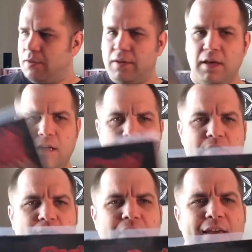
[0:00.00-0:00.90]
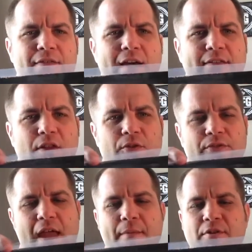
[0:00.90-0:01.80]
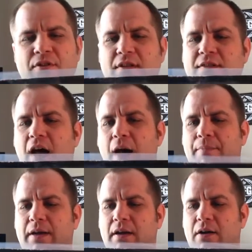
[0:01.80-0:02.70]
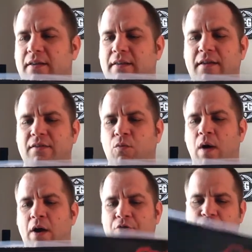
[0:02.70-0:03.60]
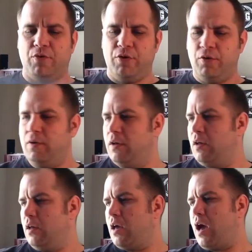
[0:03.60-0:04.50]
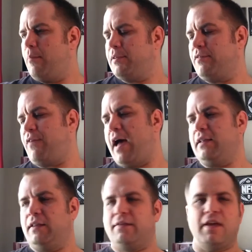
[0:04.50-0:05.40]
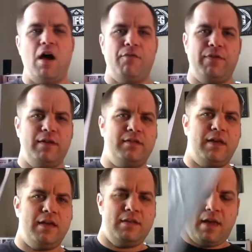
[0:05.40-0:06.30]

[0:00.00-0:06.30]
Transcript: the, the sleeve has a little damage at the top here. It, it doesn't wear through, uh, but the vinyl itself is in